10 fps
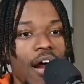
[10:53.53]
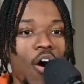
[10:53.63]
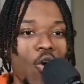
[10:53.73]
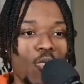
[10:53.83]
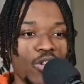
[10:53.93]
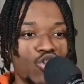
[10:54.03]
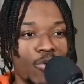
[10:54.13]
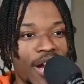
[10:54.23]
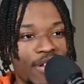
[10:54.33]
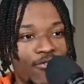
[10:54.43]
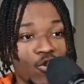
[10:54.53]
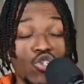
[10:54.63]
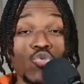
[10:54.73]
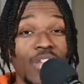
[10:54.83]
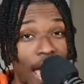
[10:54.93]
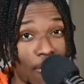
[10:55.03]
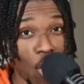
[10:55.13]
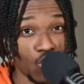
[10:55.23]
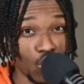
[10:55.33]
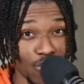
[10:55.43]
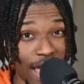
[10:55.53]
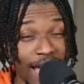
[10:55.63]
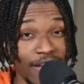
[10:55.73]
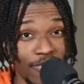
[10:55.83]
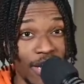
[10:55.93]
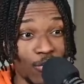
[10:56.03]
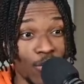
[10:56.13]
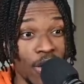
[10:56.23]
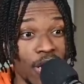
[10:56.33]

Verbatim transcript: oh, we trading for two-time All-Star Zach LaVine.